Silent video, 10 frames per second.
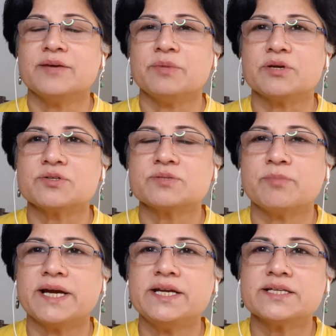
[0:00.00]
Because
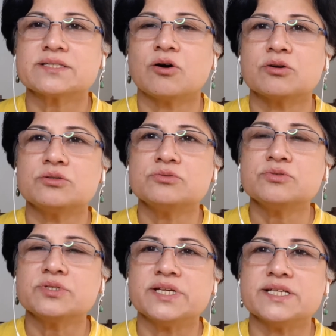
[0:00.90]
mind has got two
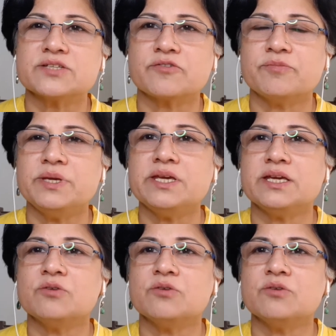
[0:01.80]
states of being.